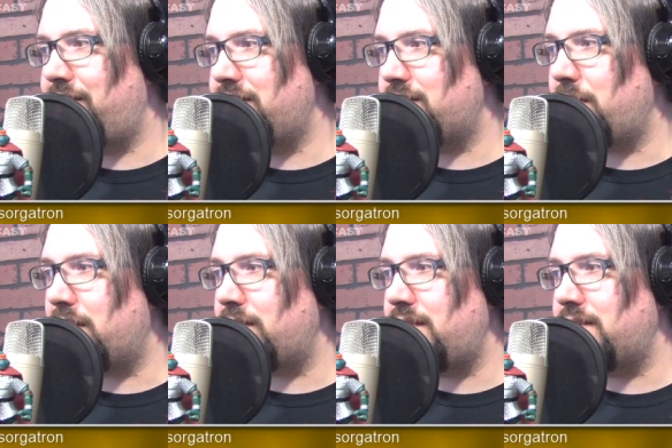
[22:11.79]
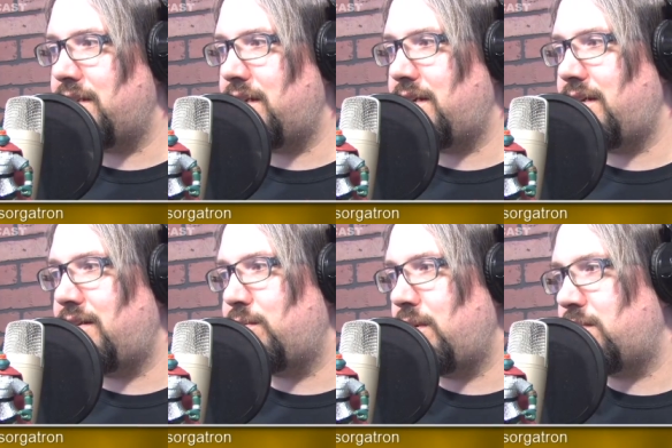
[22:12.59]
this apparently is, a, uh,
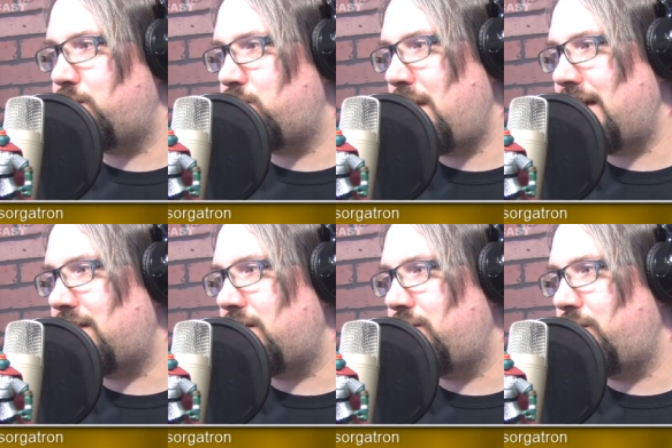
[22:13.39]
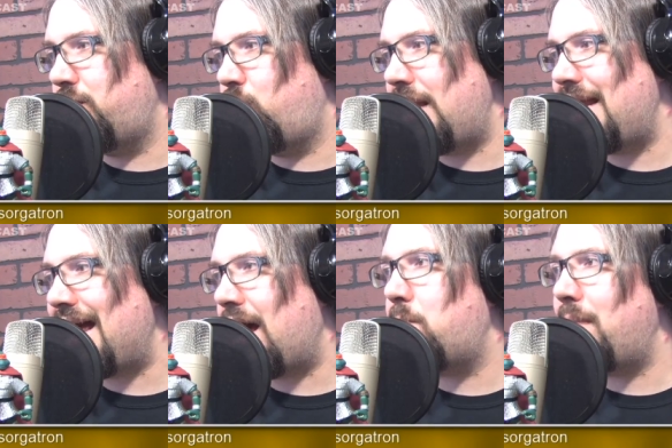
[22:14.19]
is is meant to weed
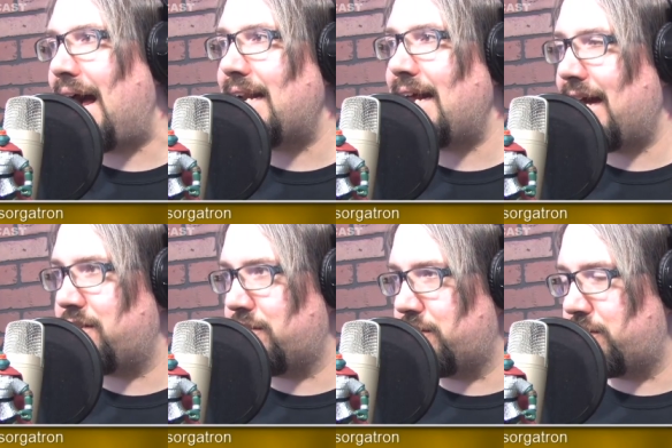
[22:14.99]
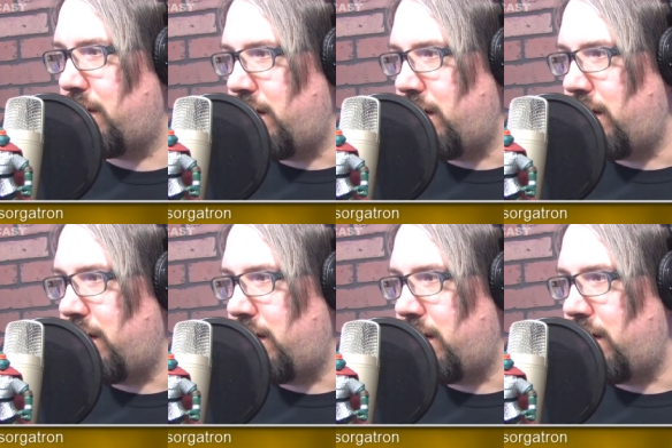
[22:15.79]
out bad actors